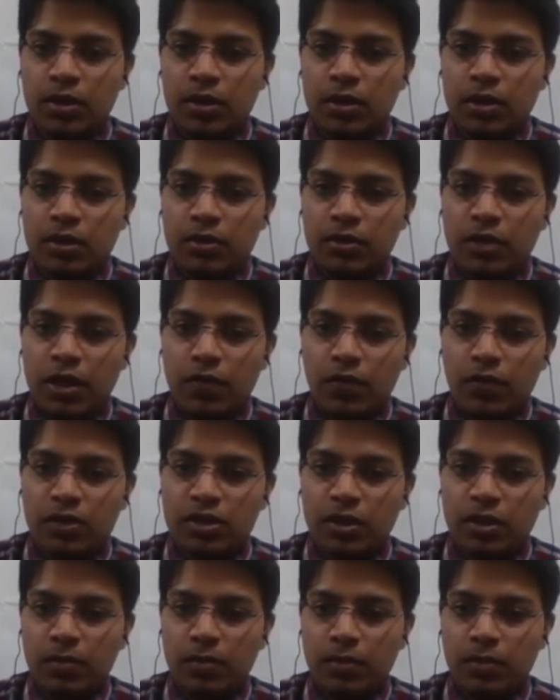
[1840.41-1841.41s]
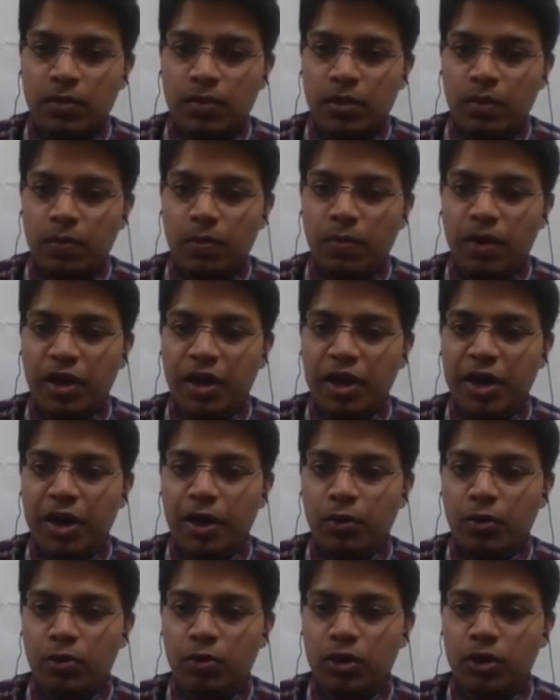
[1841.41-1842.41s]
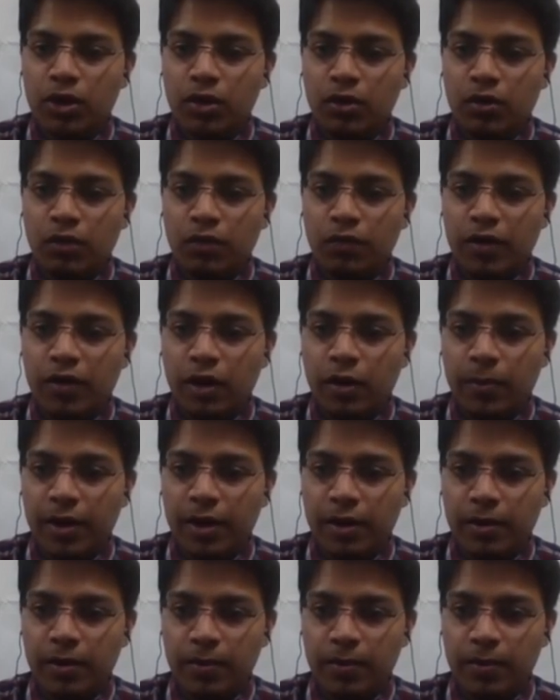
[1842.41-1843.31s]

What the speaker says: there was some money due to the workman.